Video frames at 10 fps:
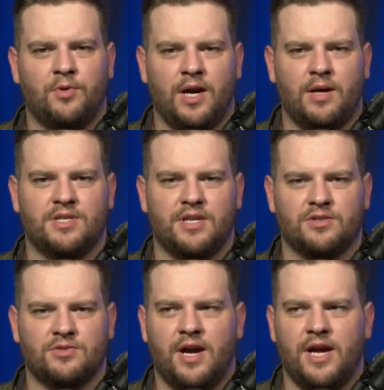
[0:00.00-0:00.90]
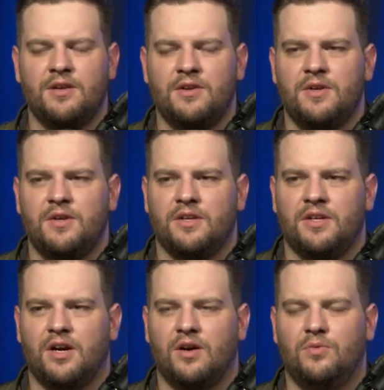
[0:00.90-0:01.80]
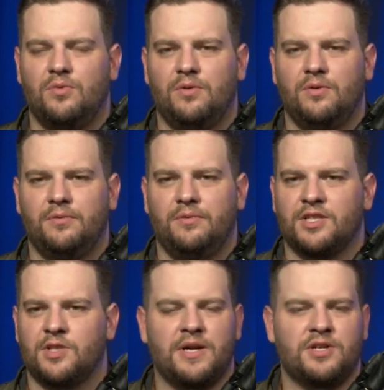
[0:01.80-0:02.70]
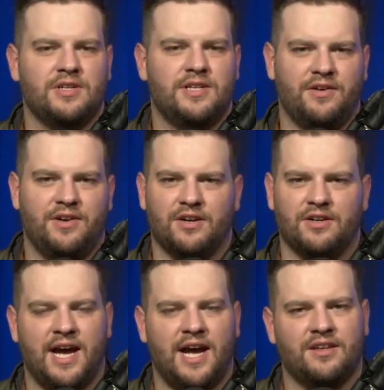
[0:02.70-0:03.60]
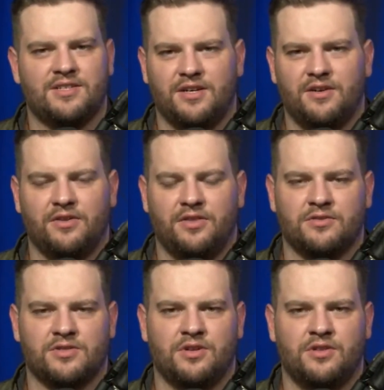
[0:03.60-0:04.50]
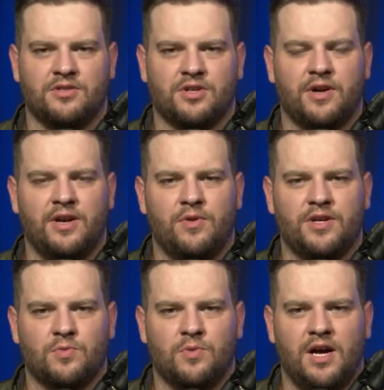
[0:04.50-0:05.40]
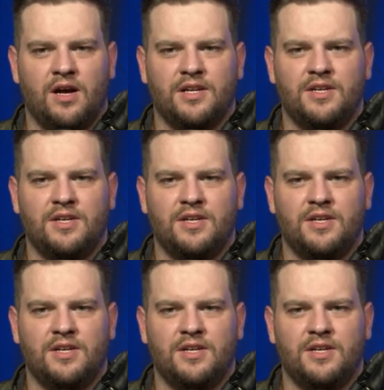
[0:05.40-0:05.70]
crime centers, right? Especially down here in Dallas, I know that there's a great one as well.